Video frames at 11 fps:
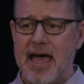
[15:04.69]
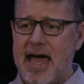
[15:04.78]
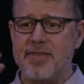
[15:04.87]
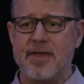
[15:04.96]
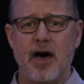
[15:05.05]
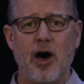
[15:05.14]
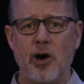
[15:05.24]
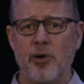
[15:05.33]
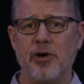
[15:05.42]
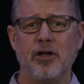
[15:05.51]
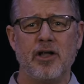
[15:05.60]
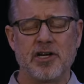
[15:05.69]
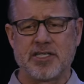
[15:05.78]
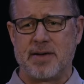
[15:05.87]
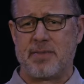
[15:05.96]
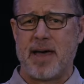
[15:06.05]
and the owner
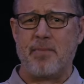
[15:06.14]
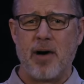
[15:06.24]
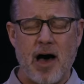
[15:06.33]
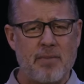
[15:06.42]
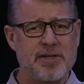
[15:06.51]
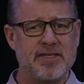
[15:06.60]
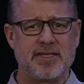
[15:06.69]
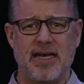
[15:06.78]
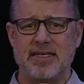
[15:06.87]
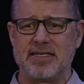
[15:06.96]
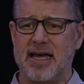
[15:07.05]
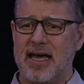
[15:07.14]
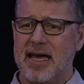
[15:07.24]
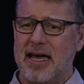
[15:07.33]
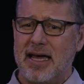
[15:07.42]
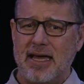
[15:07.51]
looks at my mom and says,
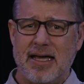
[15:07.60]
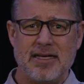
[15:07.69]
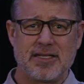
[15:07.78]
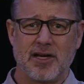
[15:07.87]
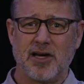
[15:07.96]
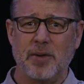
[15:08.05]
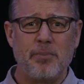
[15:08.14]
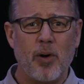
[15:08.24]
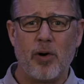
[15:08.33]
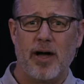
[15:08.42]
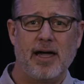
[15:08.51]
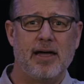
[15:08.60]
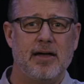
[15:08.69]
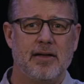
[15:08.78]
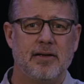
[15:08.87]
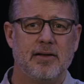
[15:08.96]
He's a good boy.